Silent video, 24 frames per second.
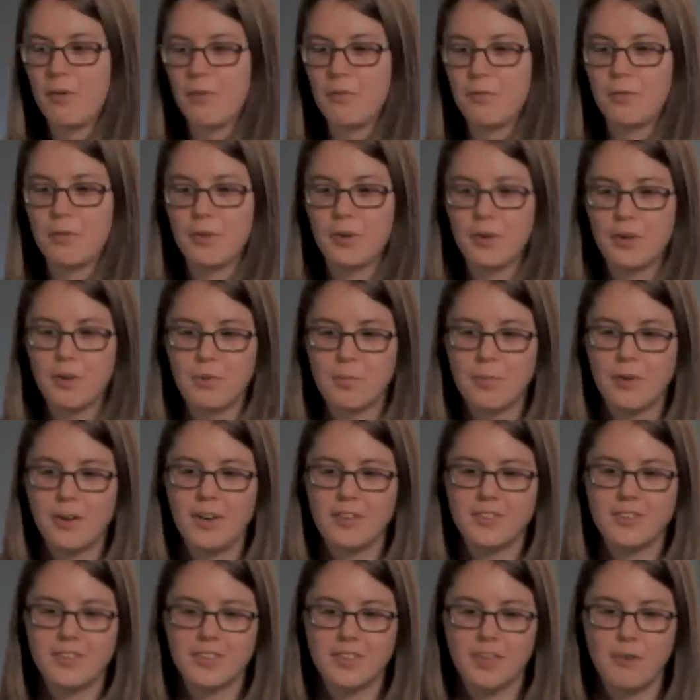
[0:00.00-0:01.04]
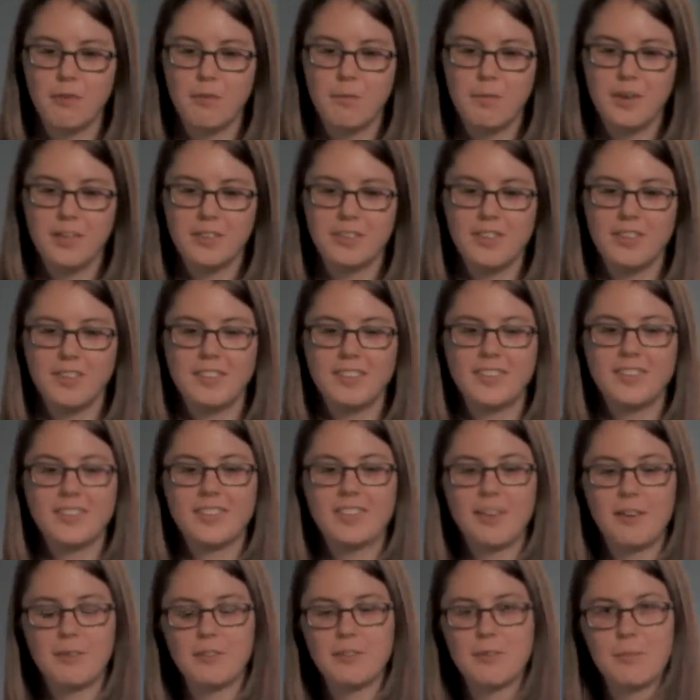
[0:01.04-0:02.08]
I would fork her project, I would make
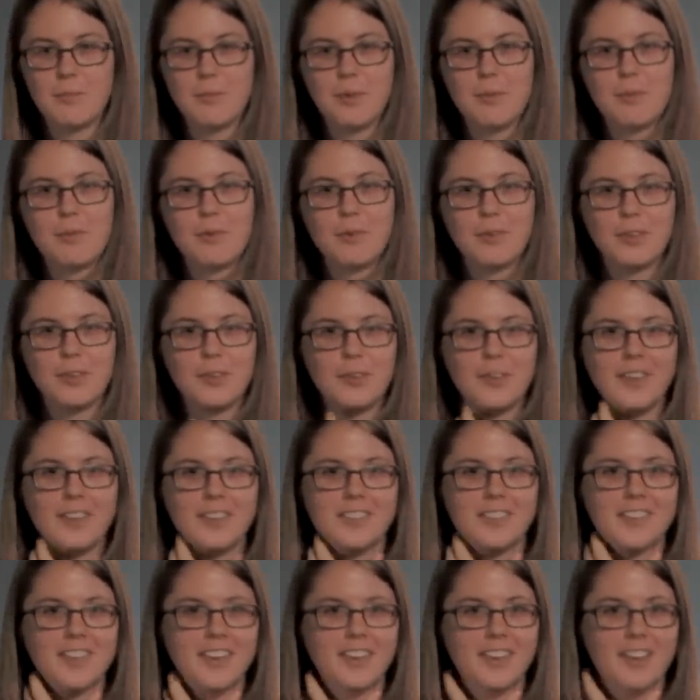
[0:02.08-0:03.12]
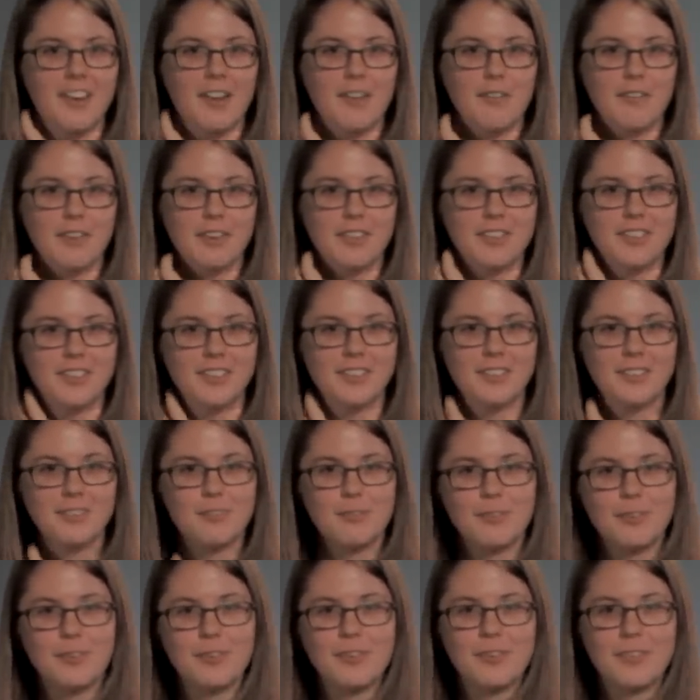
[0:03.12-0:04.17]
changes, I would submit a pull request, and all of our
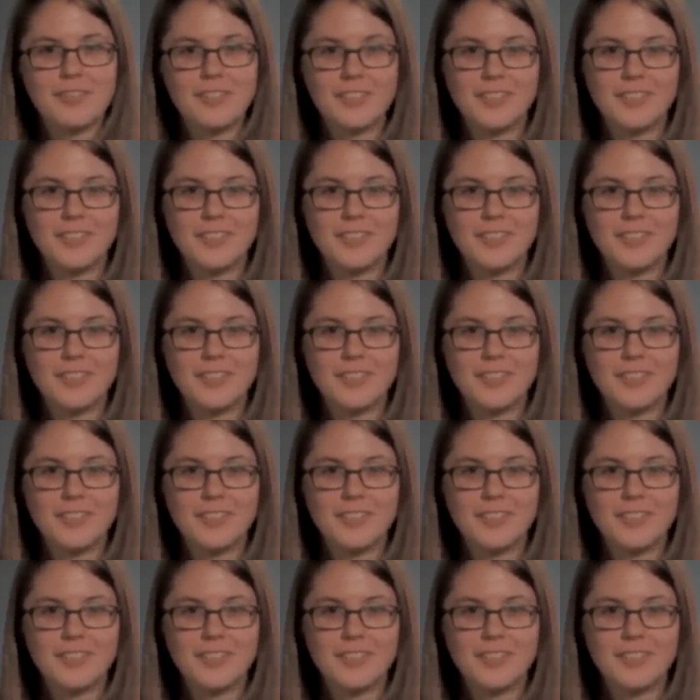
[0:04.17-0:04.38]
changes were